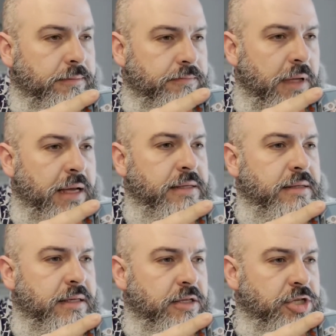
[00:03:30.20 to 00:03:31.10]
I can
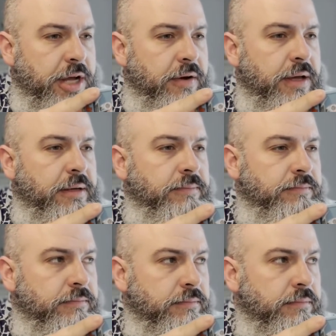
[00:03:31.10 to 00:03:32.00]
see the cherry.
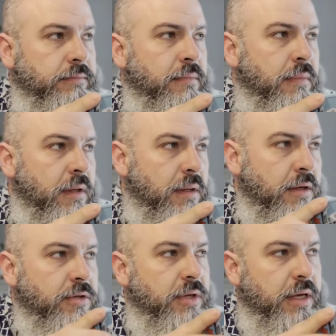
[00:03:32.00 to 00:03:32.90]

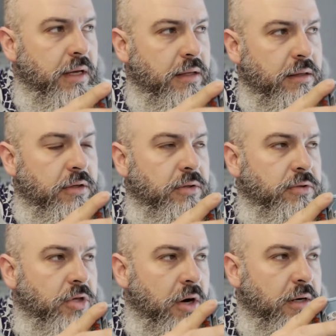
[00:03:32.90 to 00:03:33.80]
There's like a little
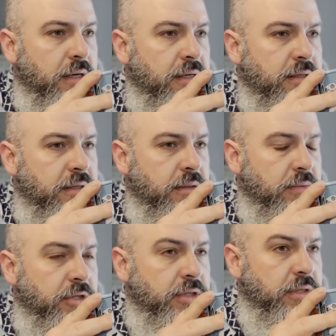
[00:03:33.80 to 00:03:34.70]
tartness,
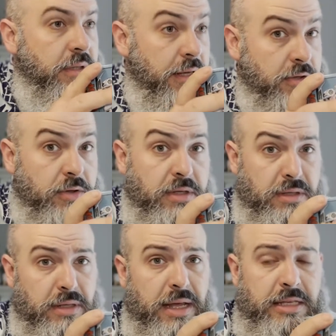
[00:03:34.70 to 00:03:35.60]
which is like, so this
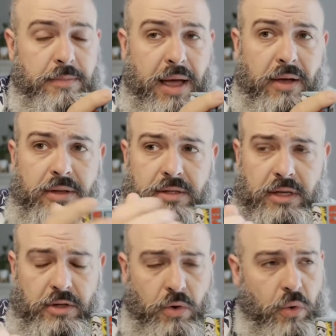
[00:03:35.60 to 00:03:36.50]
is a nice balance,
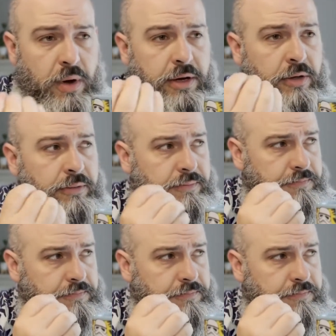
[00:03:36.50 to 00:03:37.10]
like the oil,